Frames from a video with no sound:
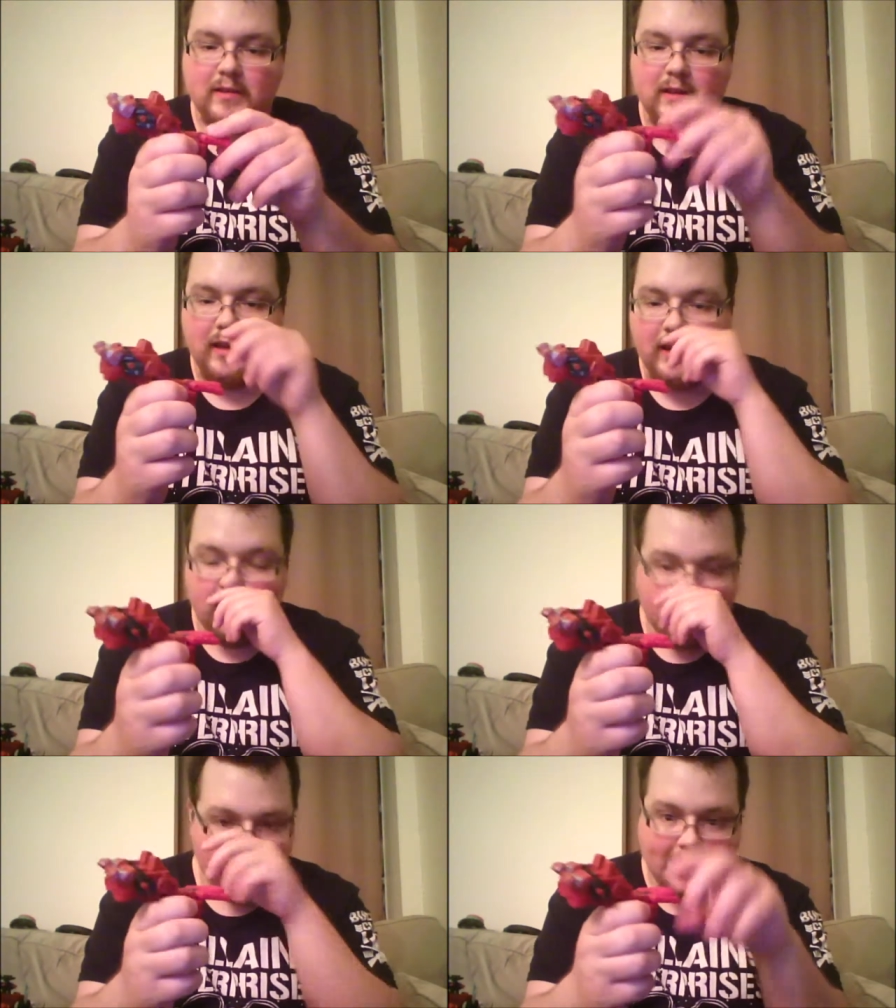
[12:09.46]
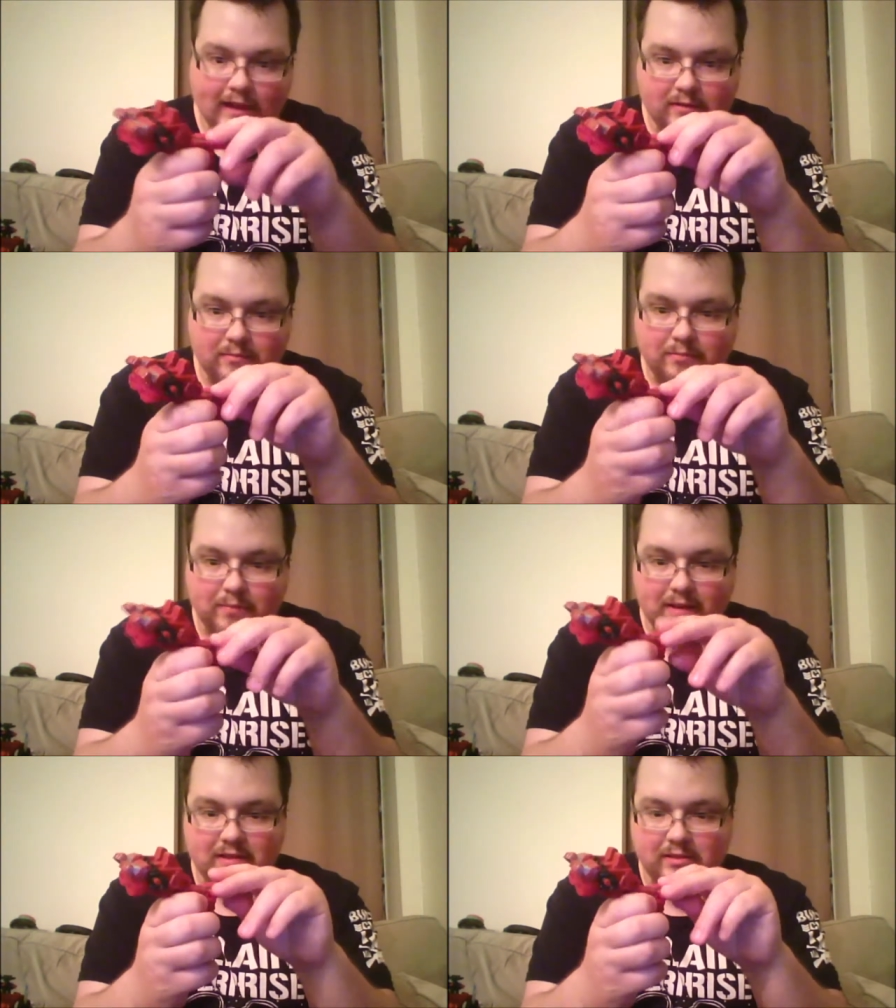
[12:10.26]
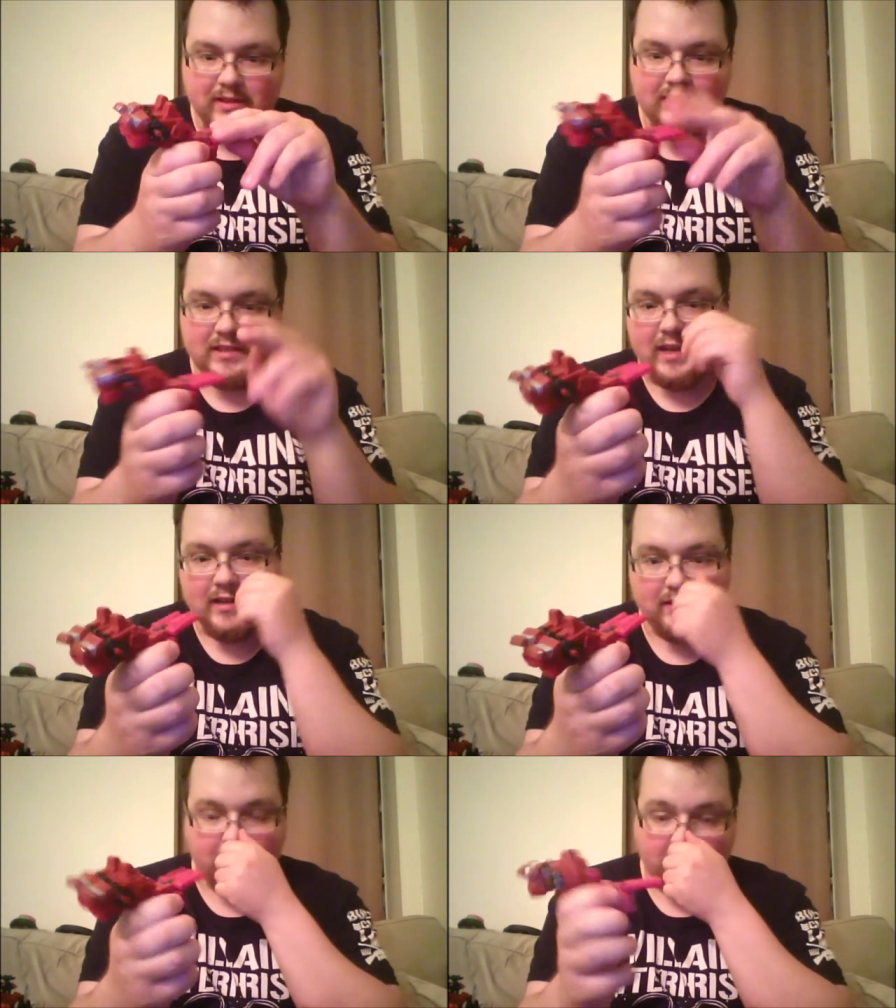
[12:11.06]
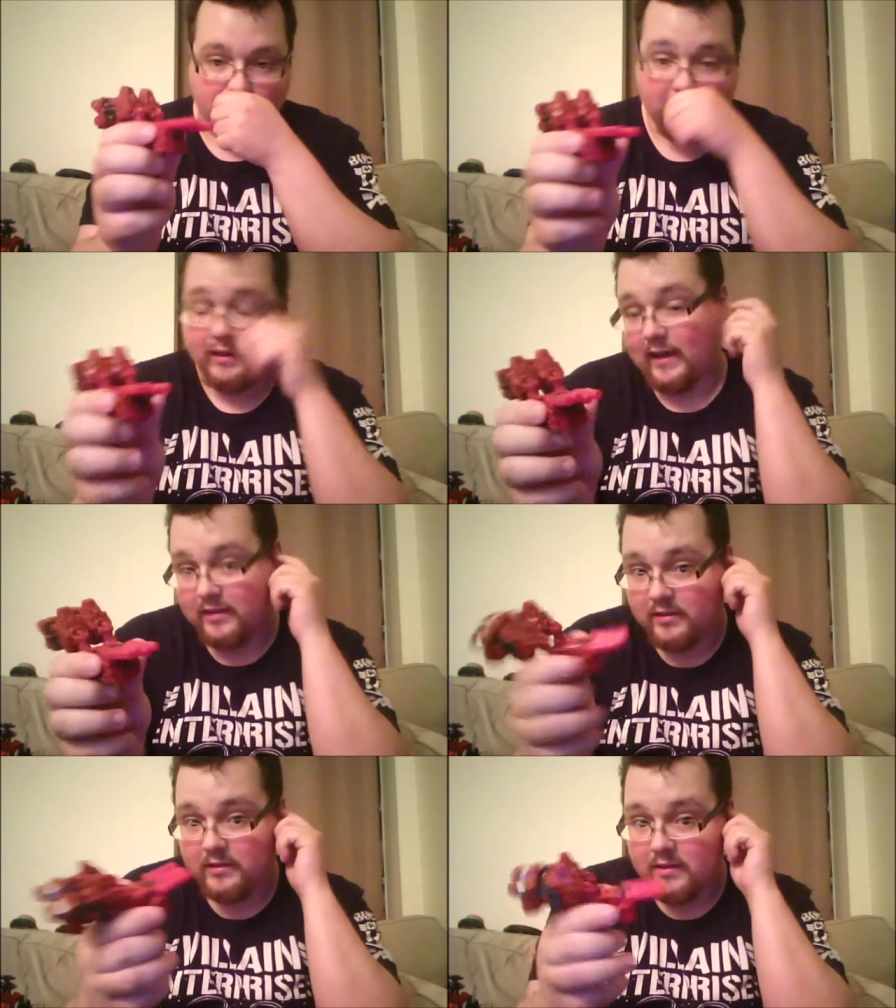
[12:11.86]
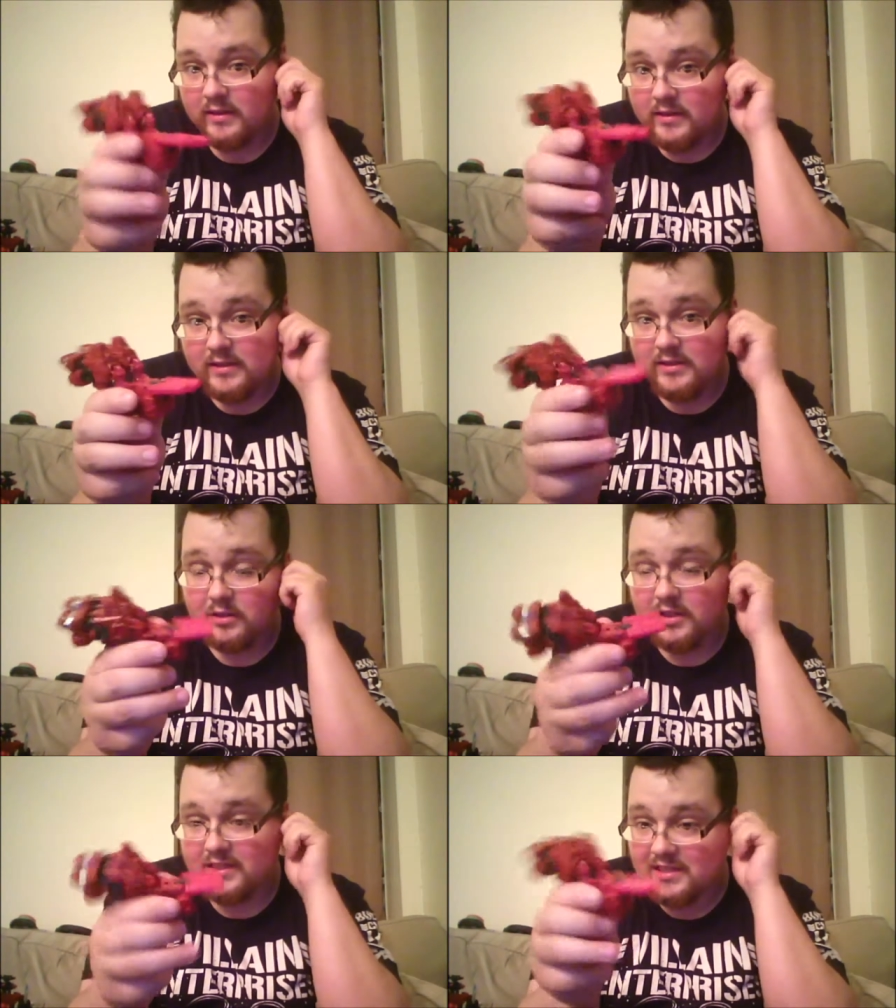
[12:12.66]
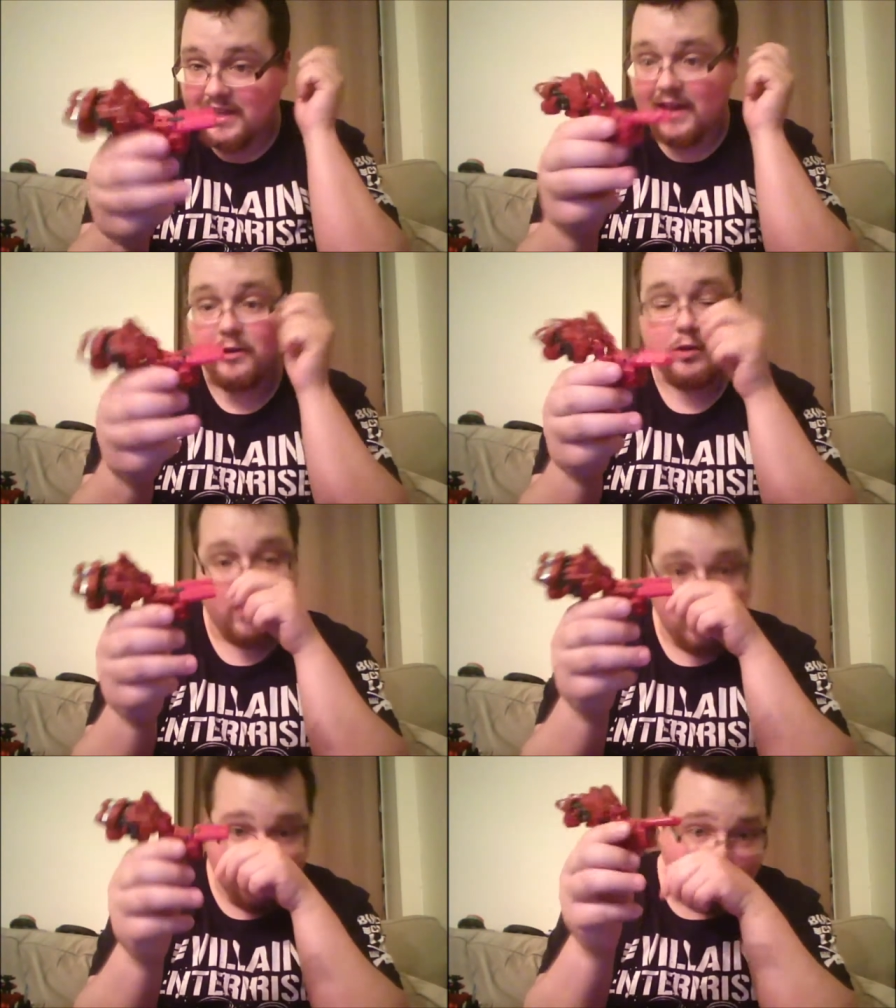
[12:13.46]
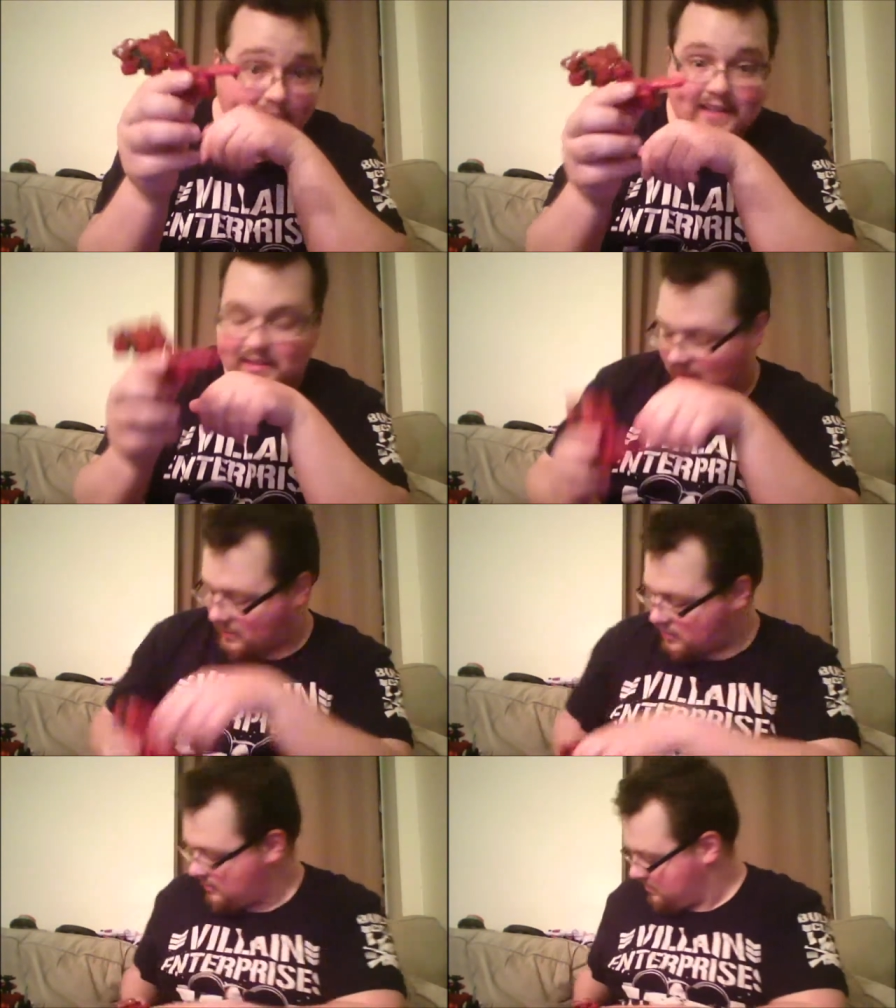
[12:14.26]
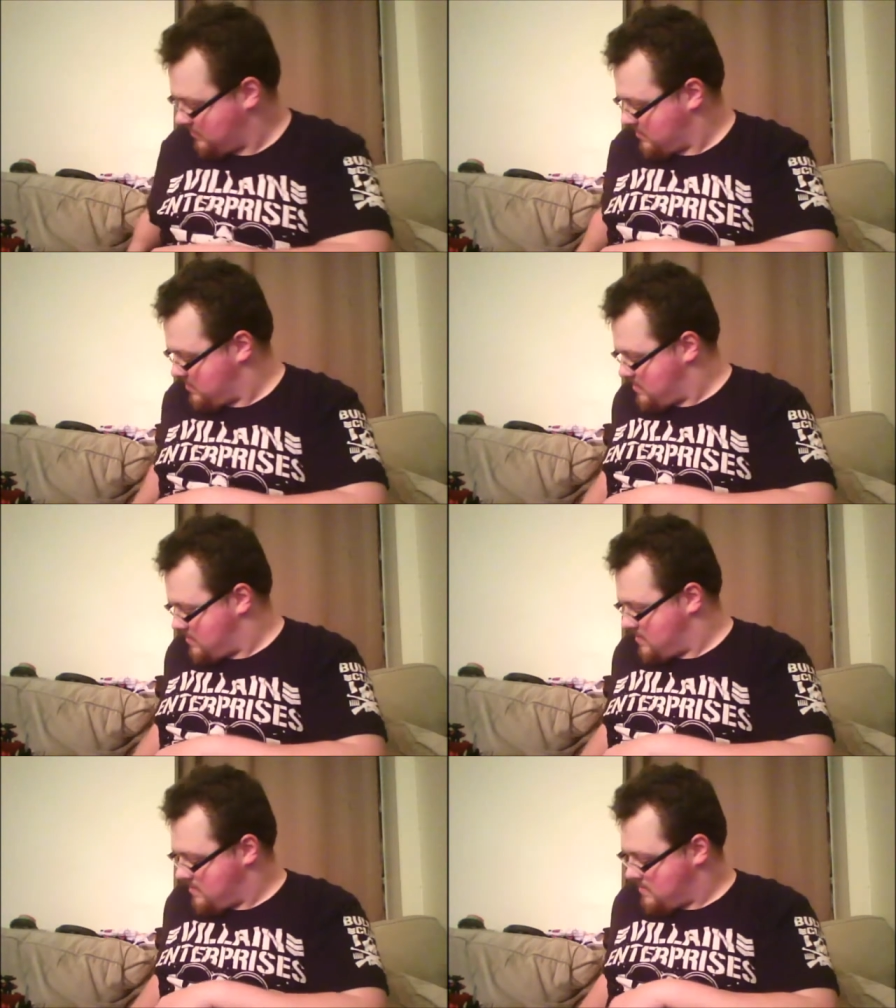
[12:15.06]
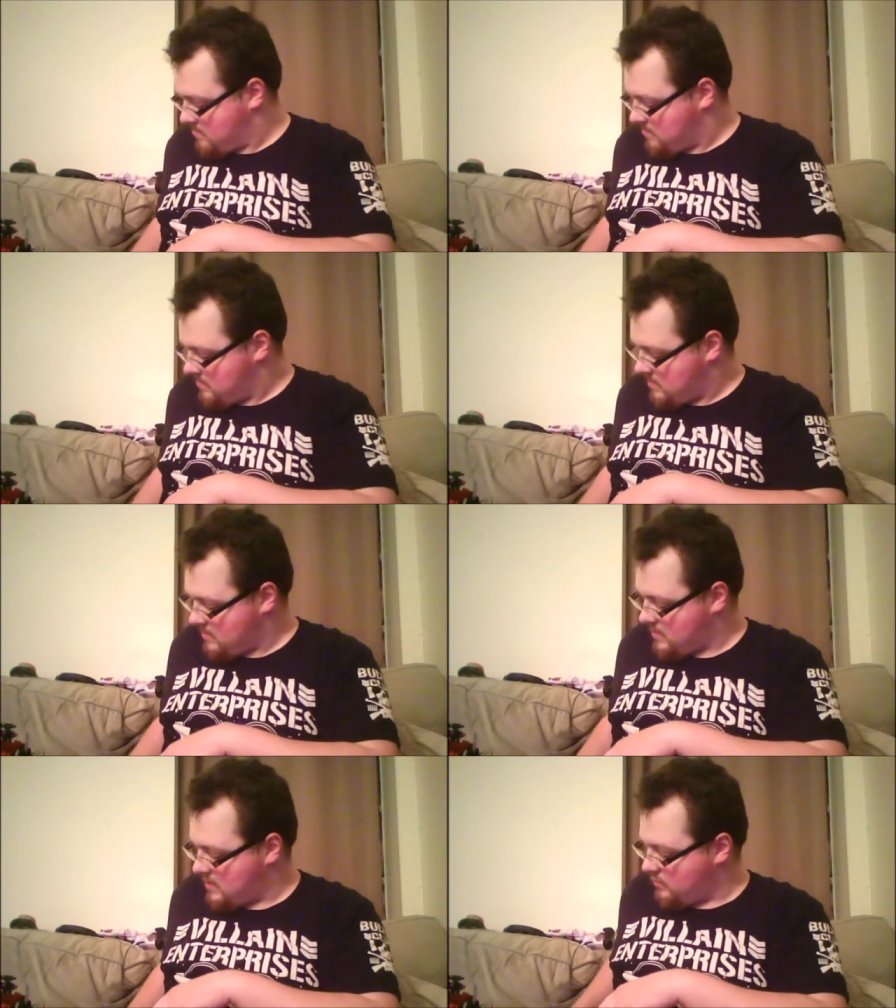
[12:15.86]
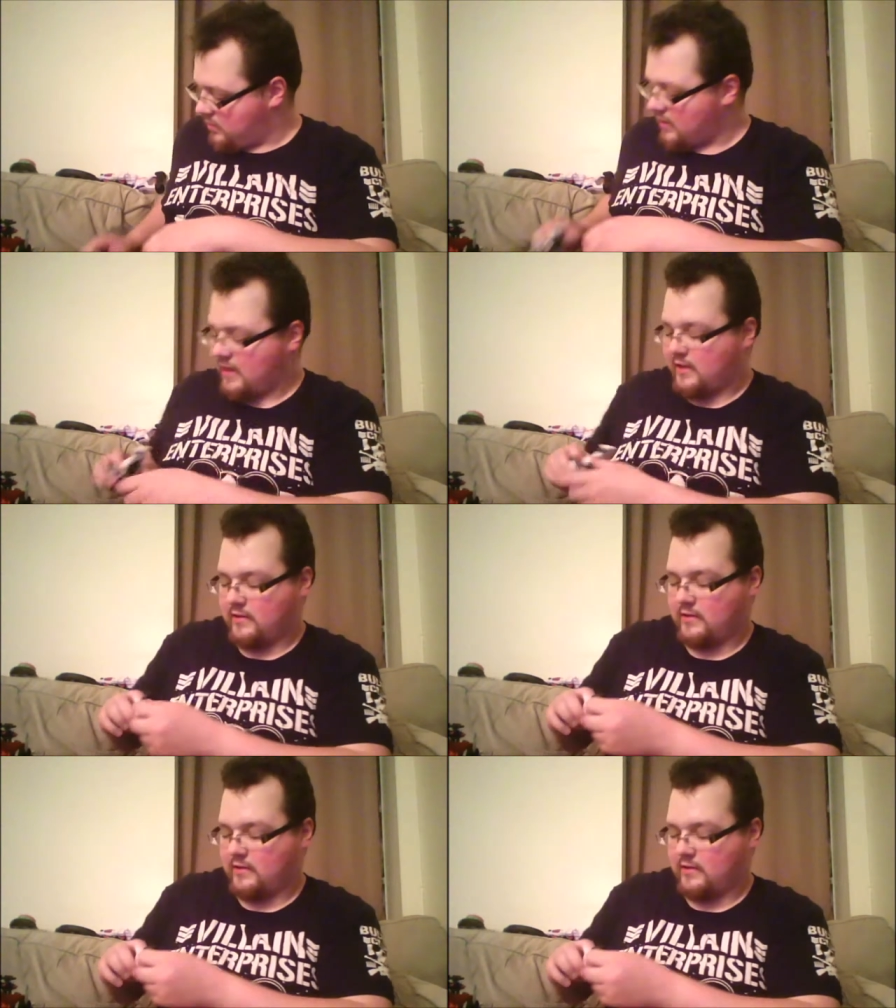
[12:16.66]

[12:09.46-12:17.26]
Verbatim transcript: and that basically stays like that. So this is how you want the leg section. And then we'll take